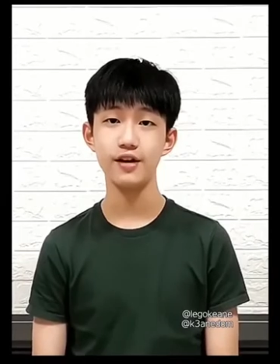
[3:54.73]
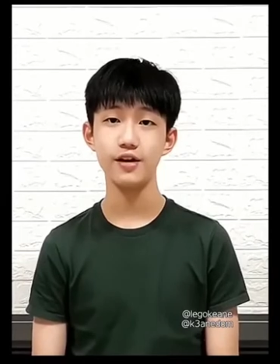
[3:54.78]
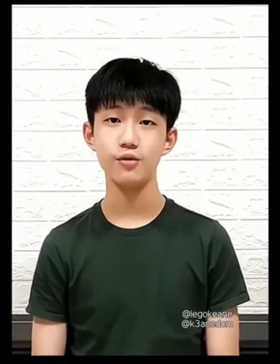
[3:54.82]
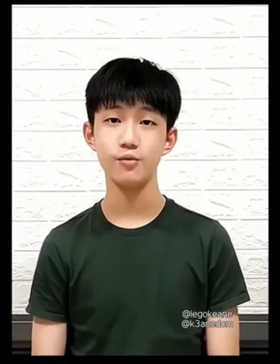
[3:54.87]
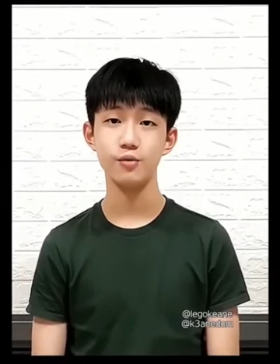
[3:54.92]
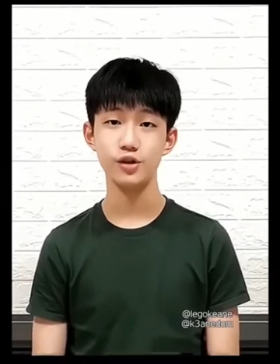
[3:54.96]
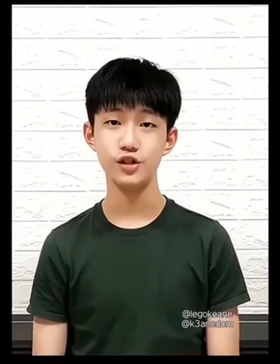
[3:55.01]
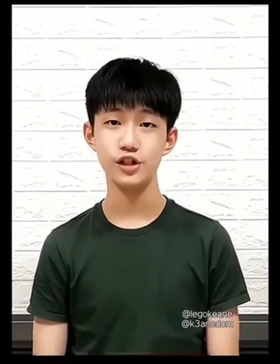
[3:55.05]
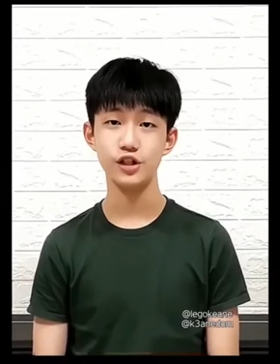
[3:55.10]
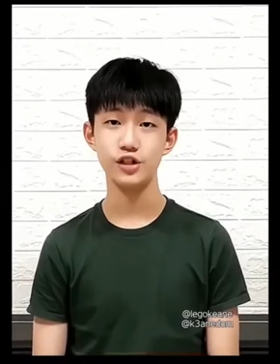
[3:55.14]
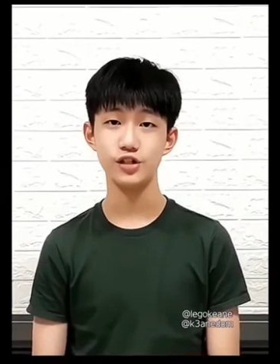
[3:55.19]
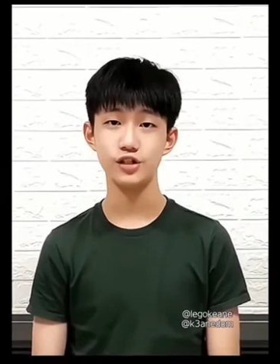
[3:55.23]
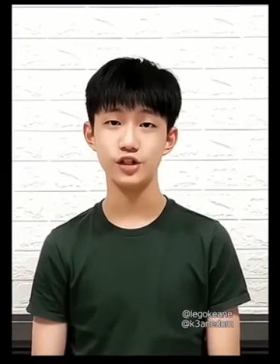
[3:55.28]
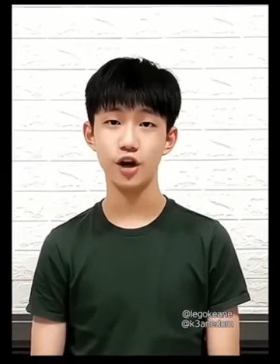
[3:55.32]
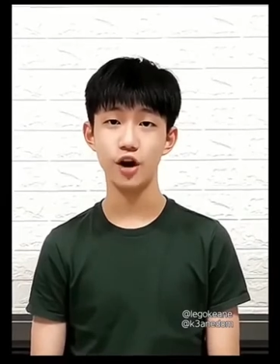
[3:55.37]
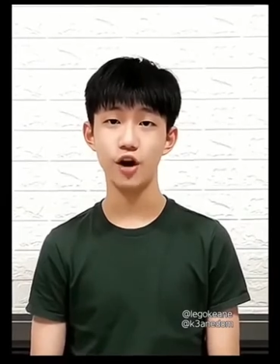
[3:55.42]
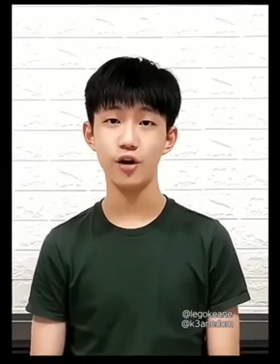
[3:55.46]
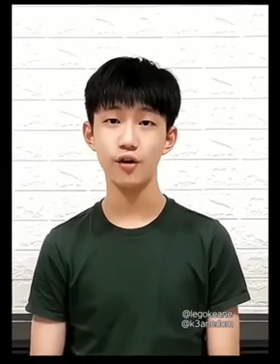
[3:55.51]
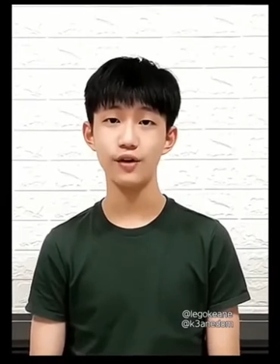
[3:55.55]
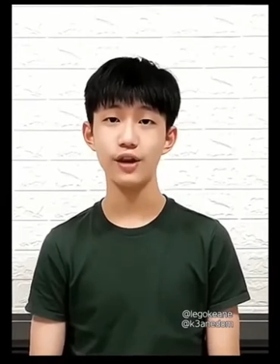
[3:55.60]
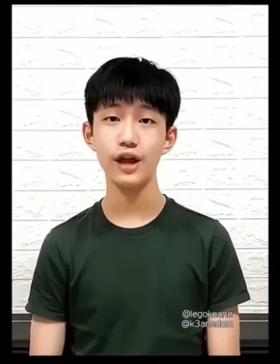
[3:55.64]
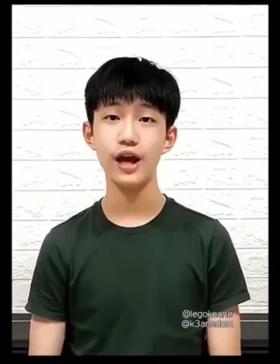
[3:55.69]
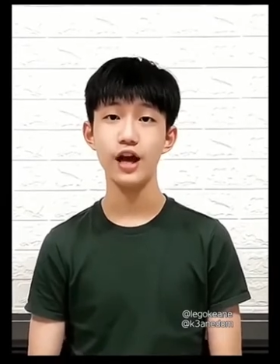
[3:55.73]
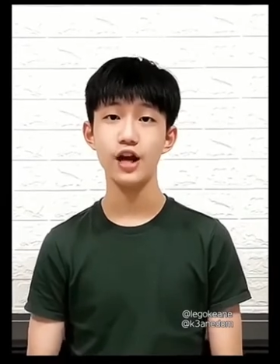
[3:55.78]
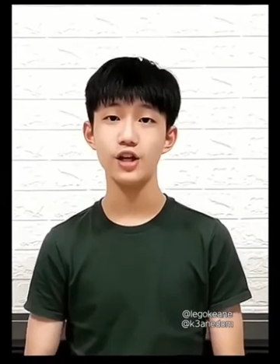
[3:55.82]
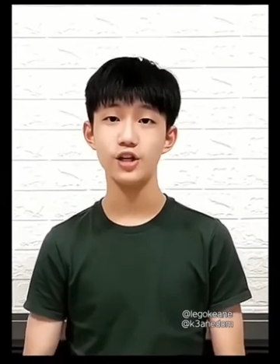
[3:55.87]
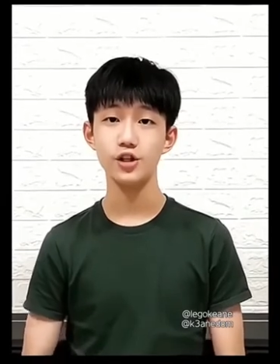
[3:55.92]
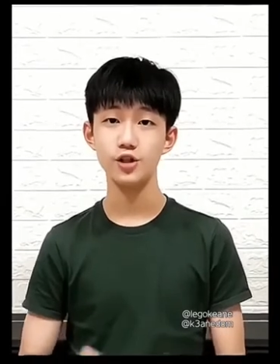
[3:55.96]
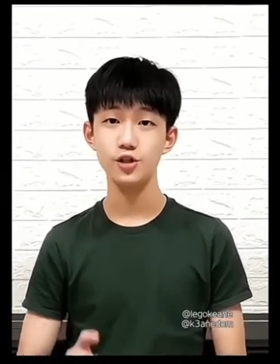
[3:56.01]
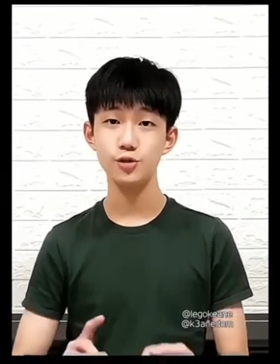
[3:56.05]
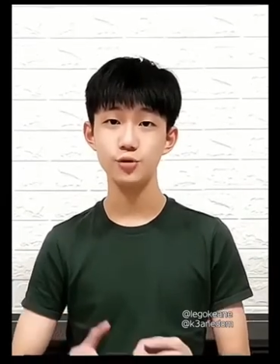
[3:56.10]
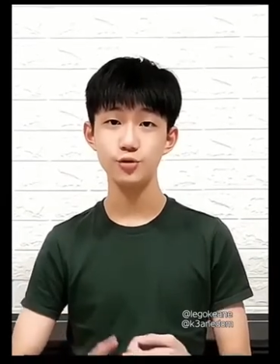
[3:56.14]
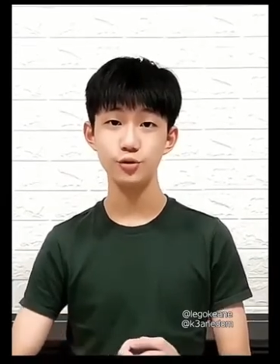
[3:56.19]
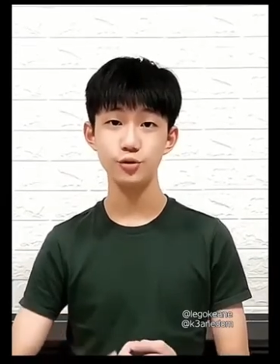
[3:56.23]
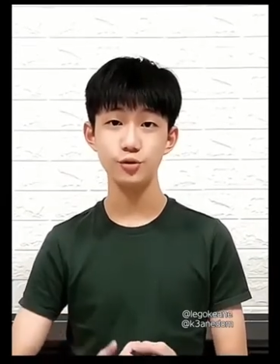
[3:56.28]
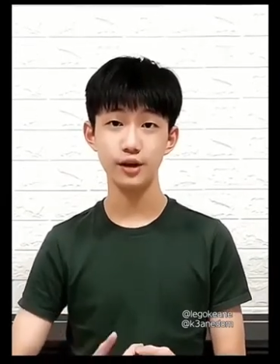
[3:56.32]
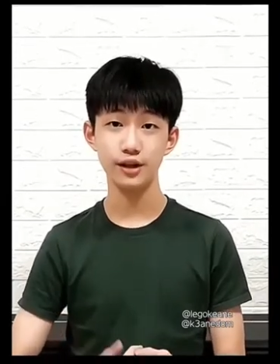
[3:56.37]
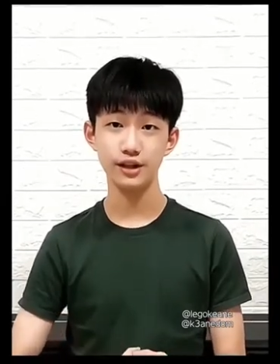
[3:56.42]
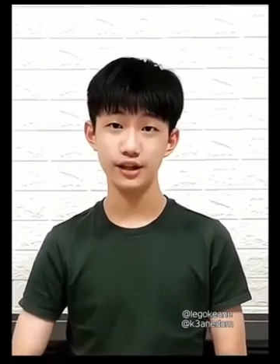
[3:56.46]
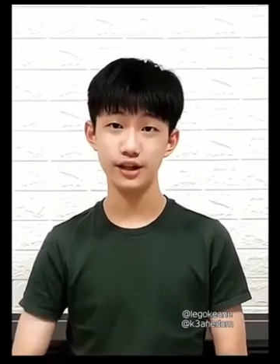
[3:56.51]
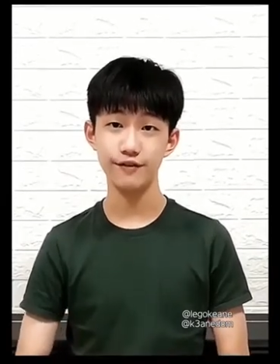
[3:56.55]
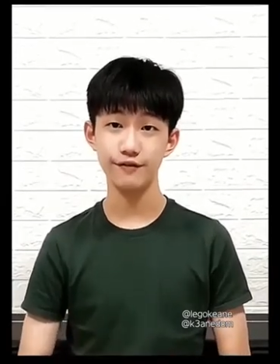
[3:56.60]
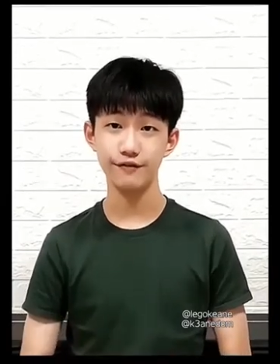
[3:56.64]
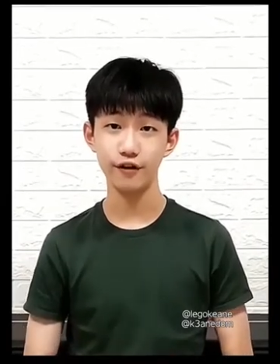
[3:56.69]
which is called June
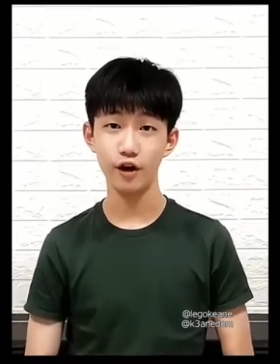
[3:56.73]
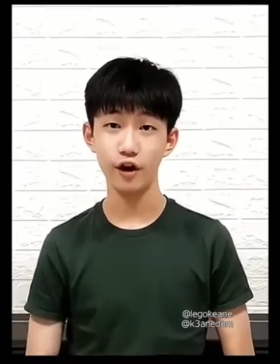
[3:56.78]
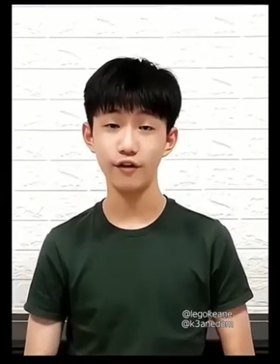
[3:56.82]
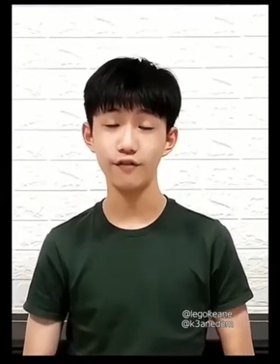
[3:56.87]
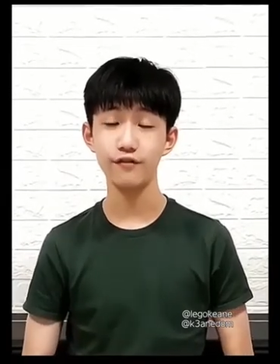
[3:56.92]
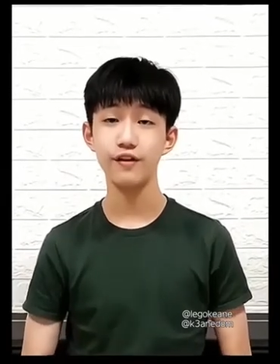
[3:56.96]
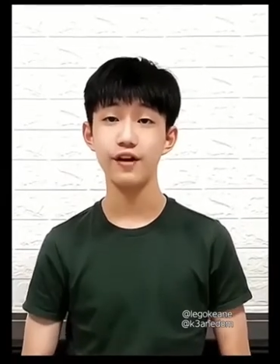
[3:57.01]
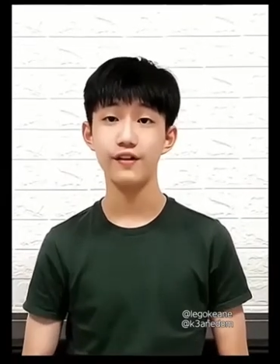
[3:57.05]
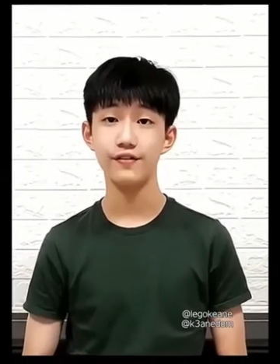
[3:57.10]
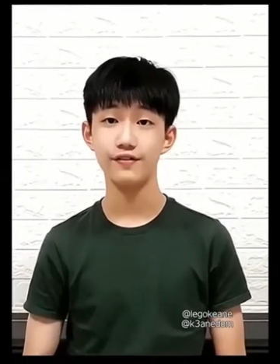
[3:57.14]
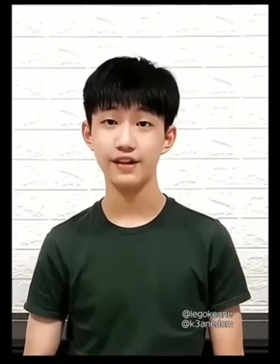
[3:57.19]
24th,